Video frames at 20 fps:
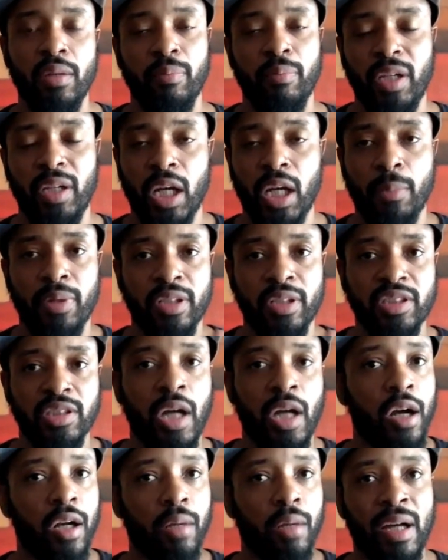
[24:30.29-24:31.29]
becoming a
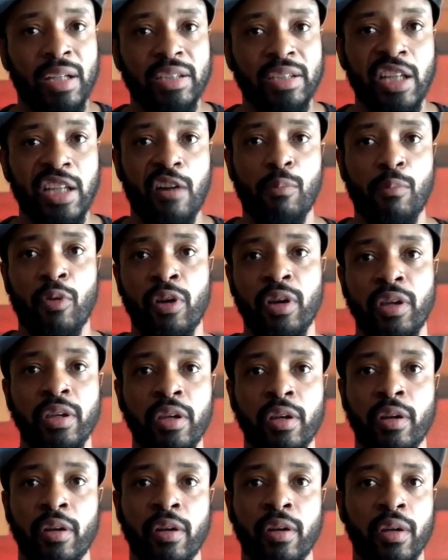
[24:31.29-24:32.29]
starter my sophomore
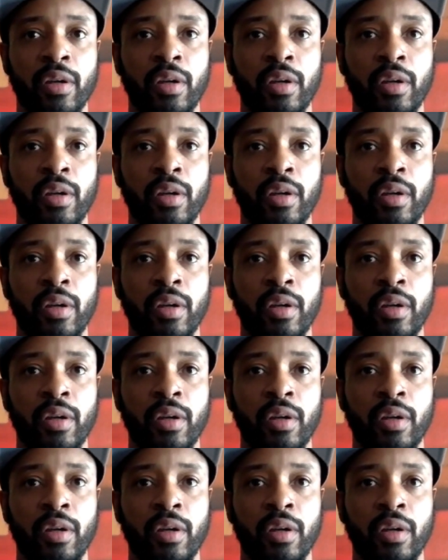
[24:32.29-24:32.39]
year,